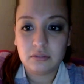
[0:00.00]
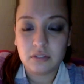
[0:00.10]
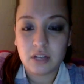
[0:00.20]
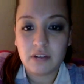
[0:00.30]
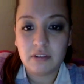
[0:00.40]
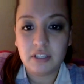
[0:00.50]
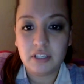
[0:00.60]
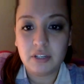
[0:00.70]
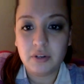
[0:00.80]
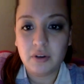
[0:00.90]
I really
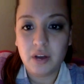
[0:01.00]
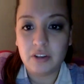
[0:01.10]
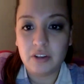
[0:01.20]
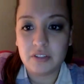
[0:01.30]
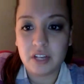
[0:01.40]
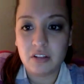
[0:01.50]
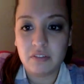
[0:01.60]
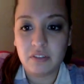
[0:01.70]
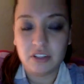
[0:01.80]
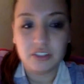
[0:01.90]
don't know how you tell if
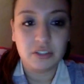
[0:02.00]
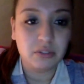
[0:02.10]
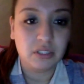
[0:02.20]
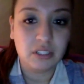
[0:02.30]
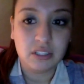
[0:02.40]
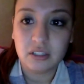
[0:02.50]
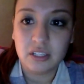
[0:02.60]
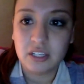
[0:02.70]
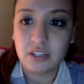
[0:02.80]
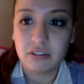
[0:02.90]
there's a real
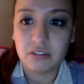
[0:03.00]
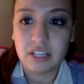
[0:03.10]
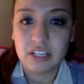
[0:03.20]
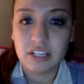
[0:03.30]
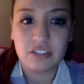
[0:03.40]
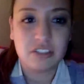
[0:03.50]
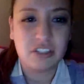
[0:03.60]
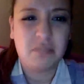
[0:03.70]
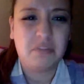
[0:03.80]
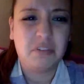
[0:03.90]
linear
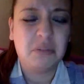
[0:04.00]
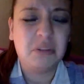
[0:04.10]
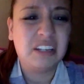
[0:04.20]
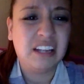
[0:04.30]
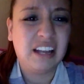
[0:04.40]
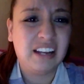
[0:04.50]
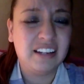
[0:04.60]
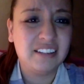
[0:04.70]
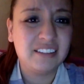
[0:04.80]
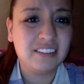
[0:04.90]
relationship from looking at it.